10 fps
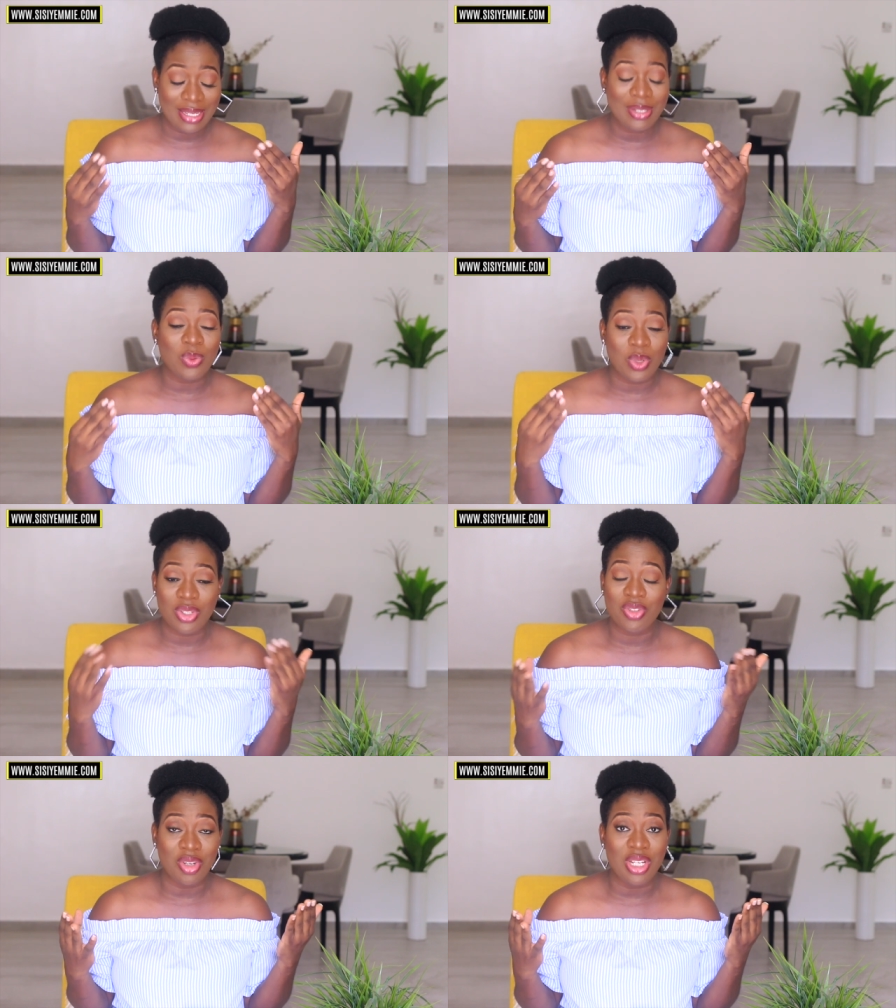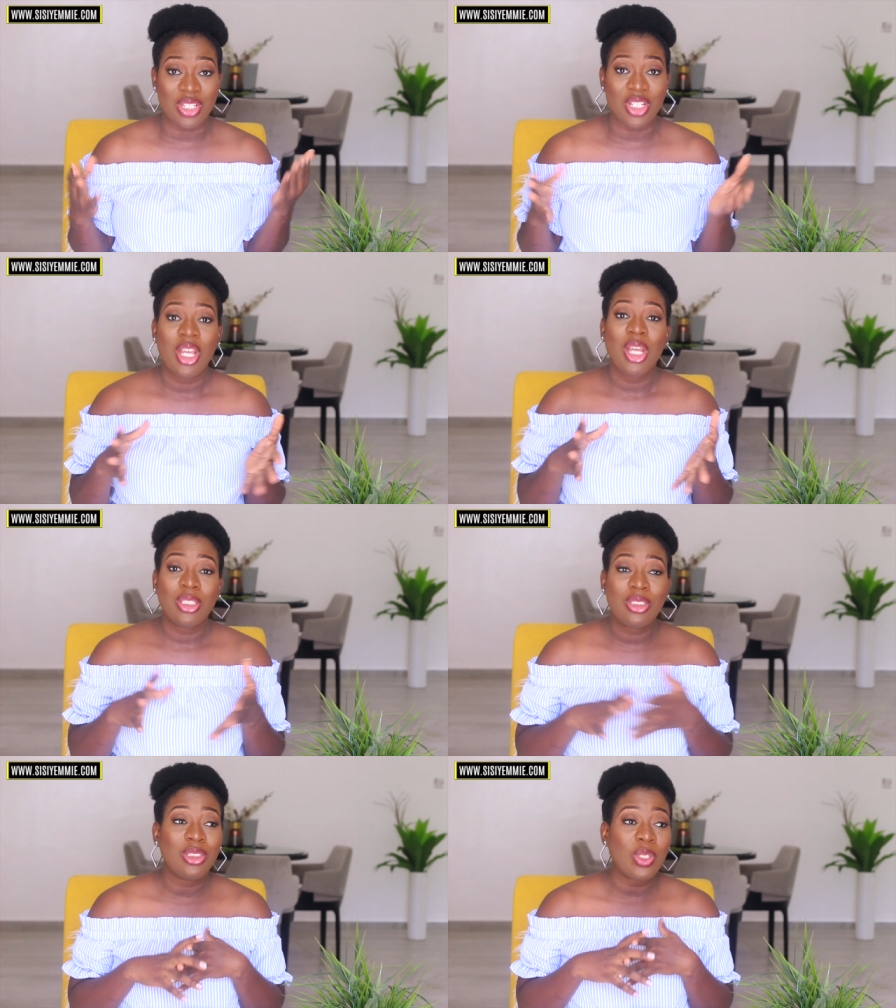It was strange.
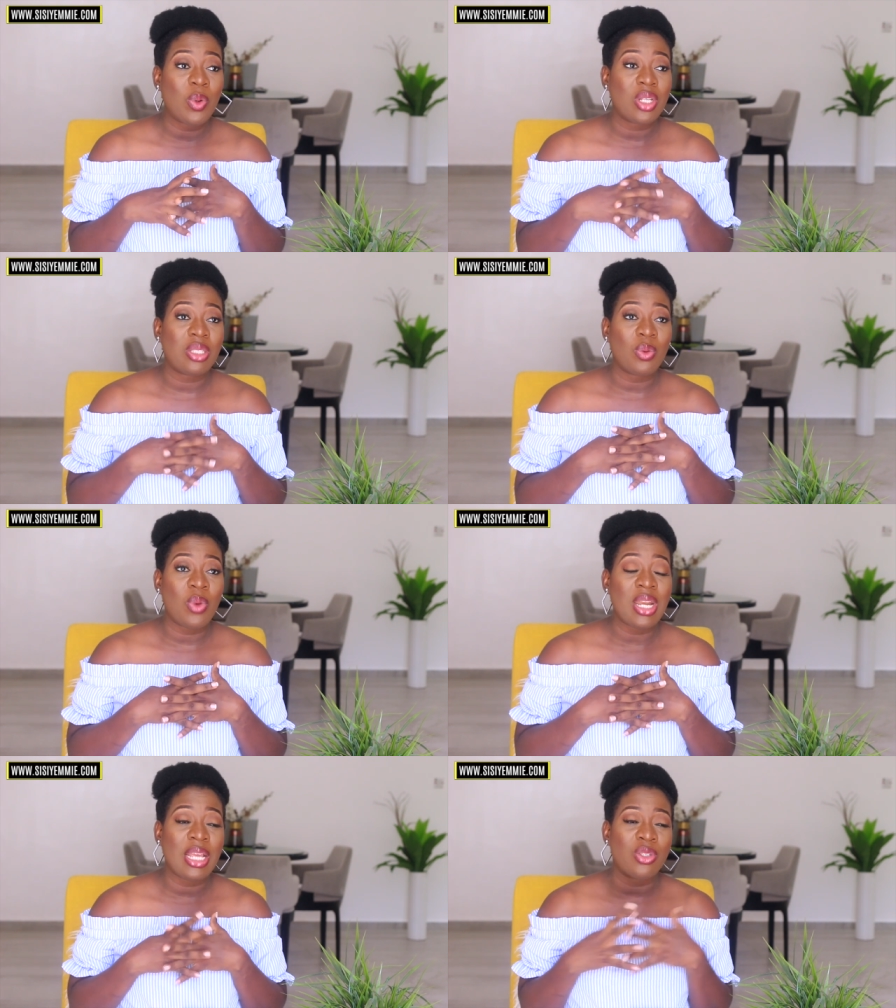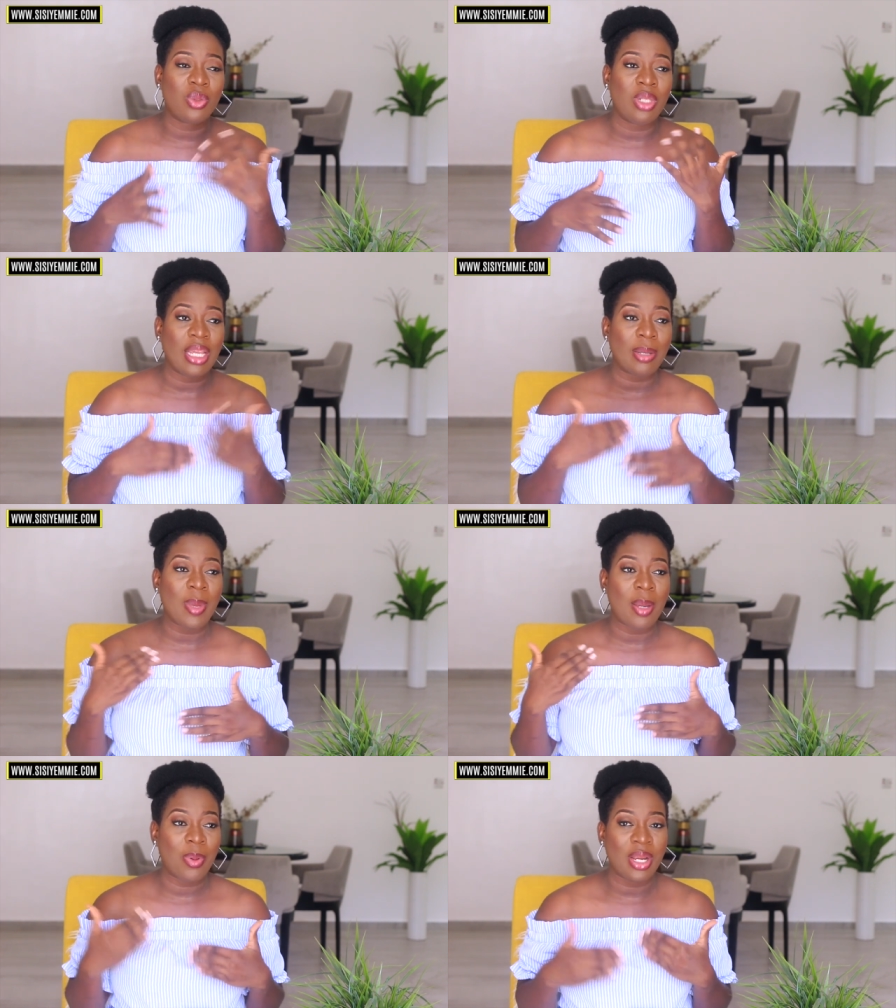Do you know what? When I do like
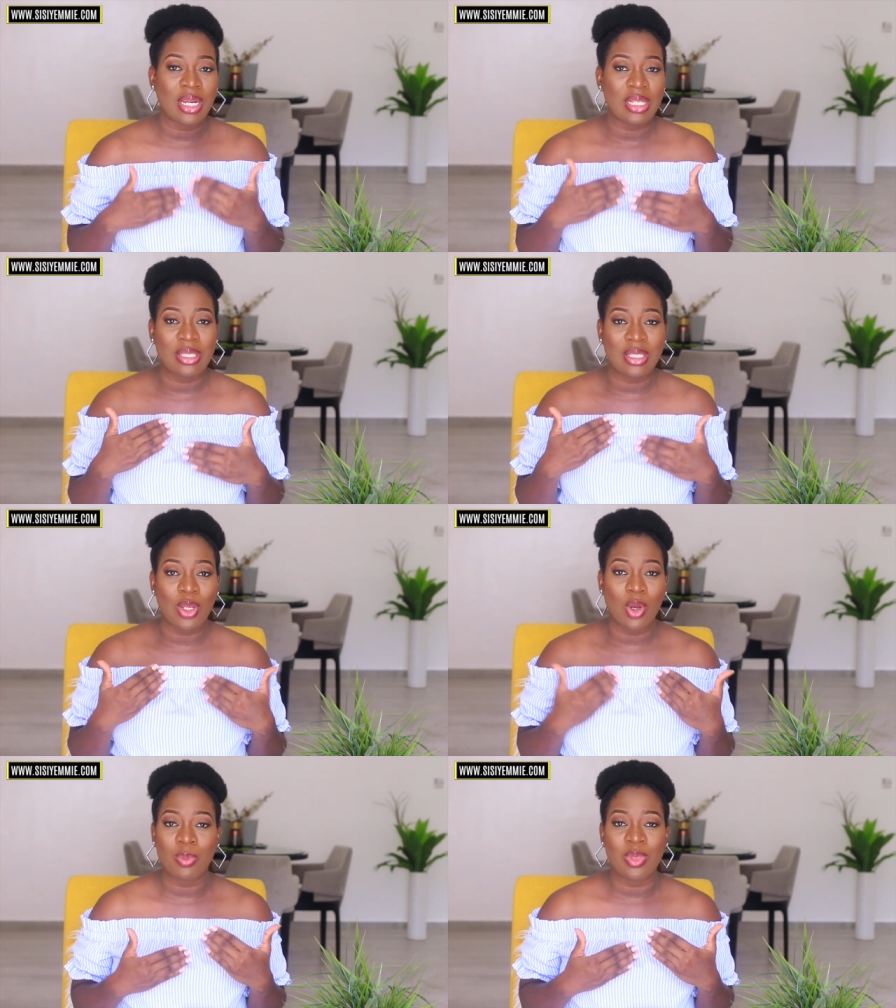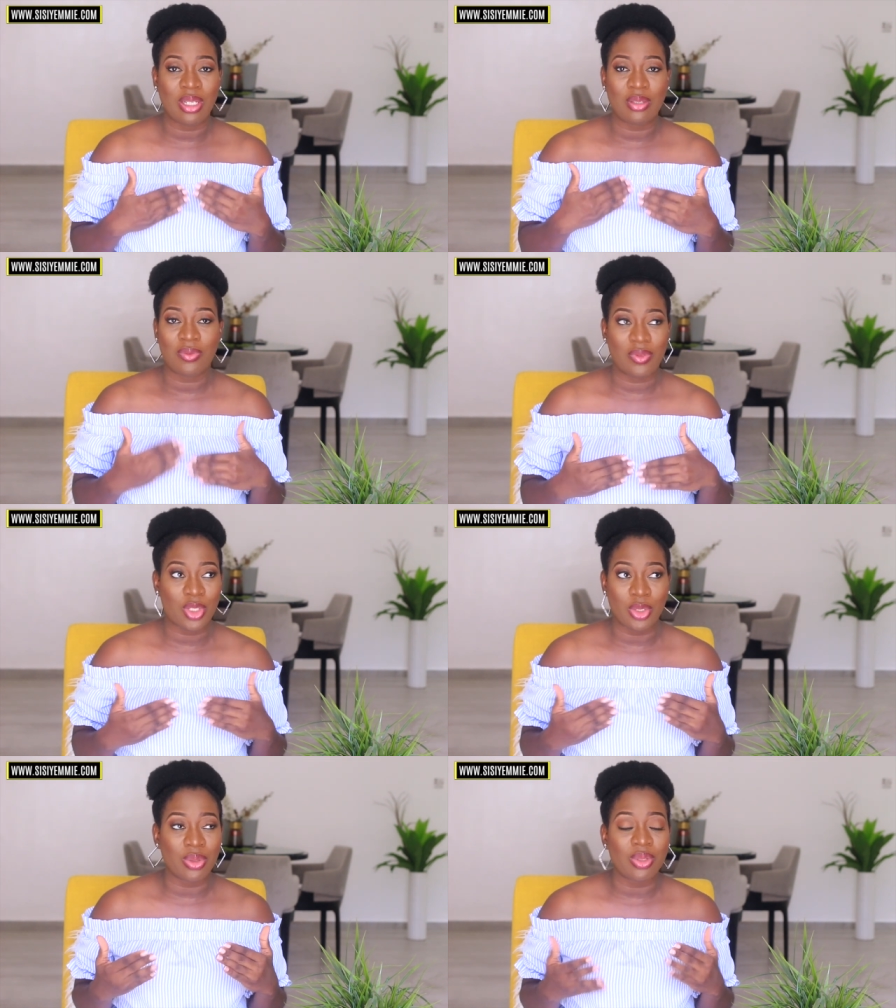my pregnancy update
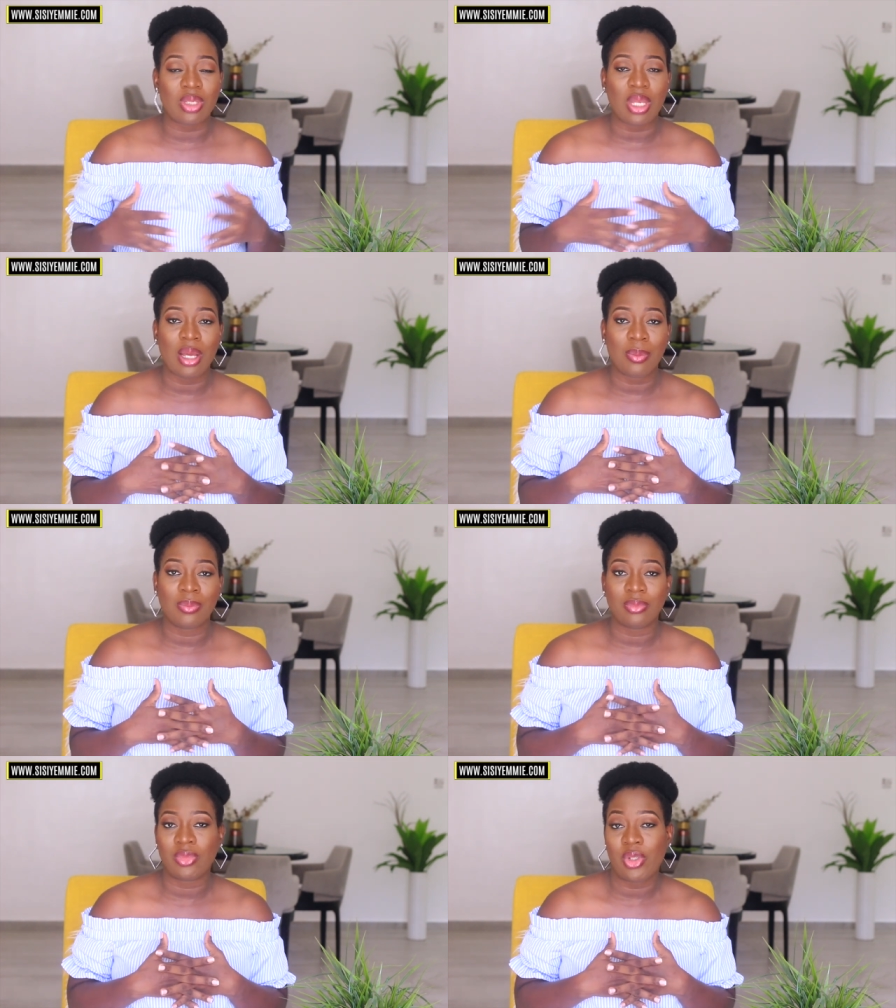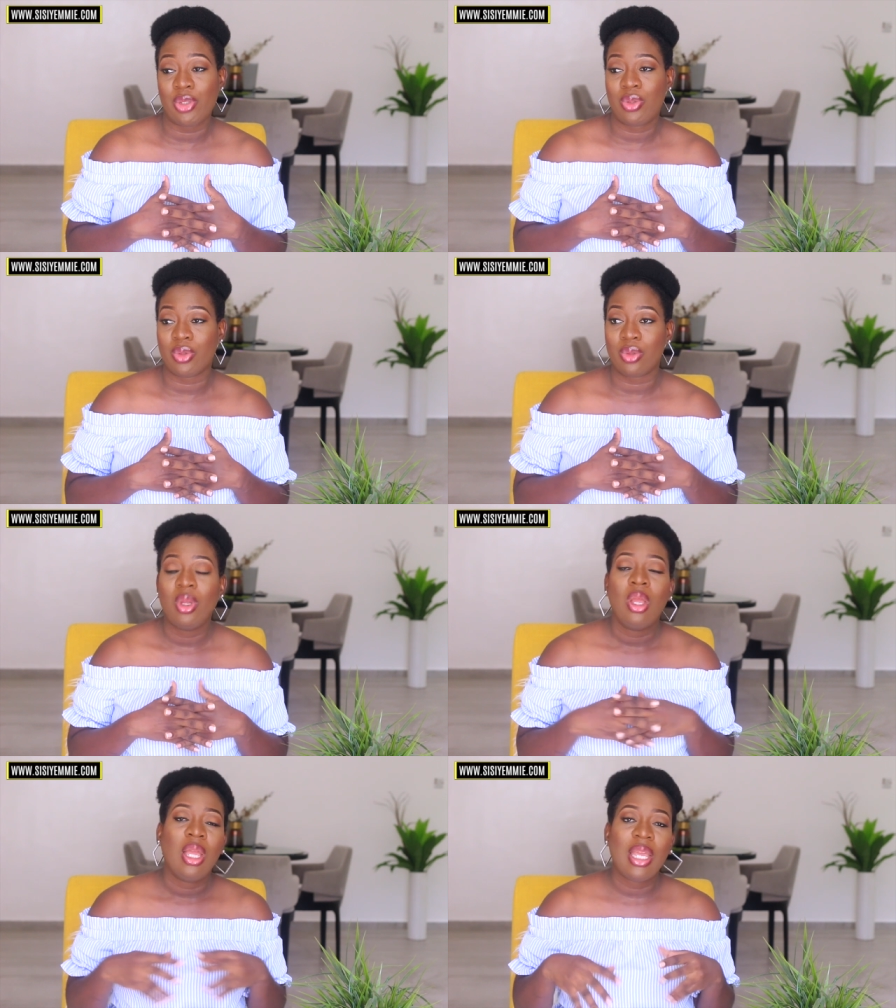videos, I'm going
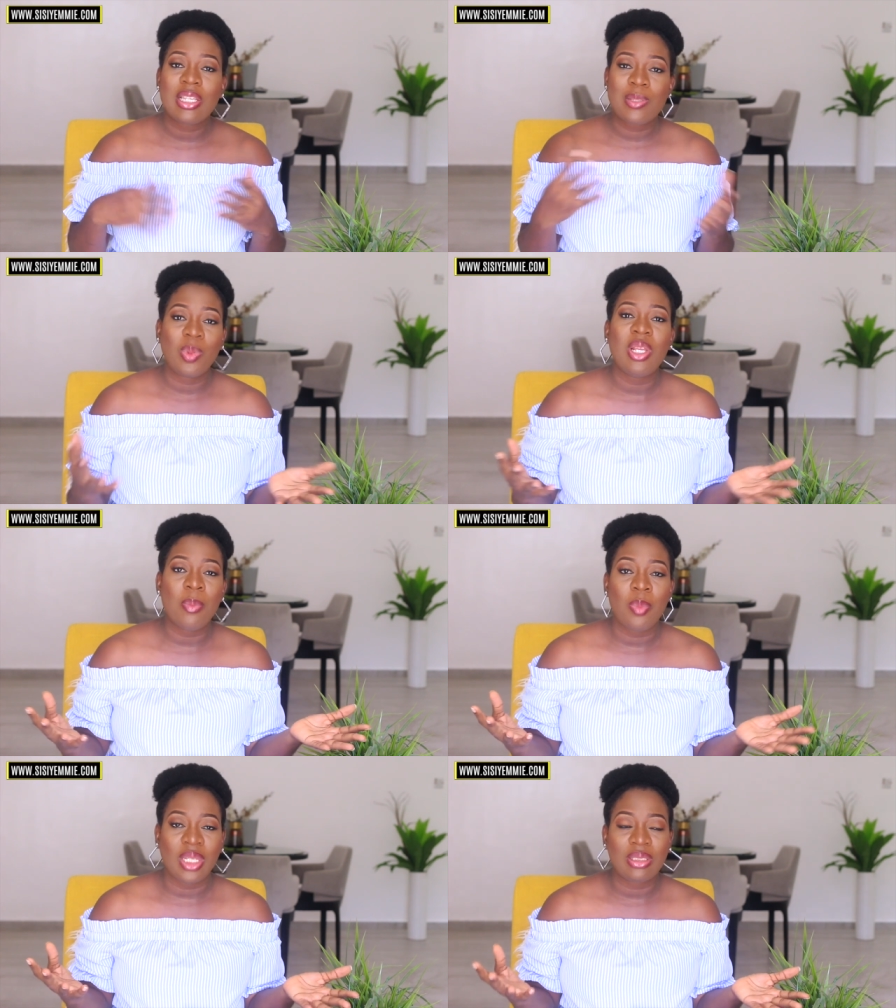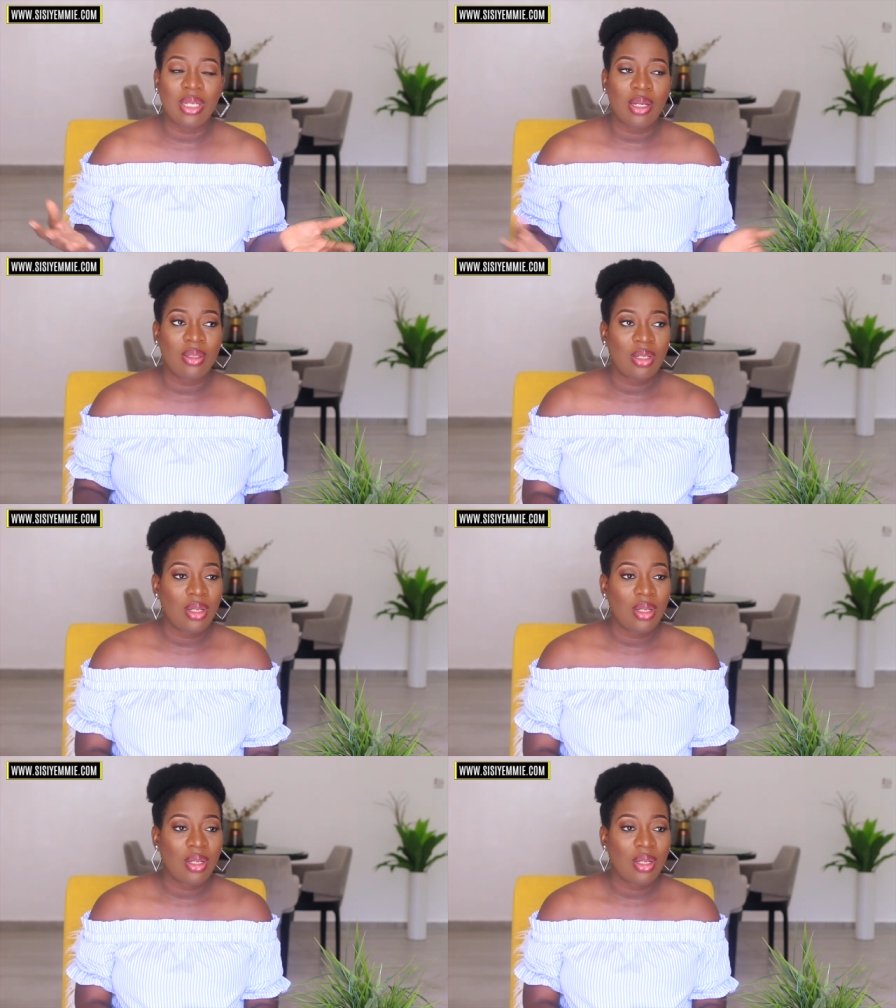to explain better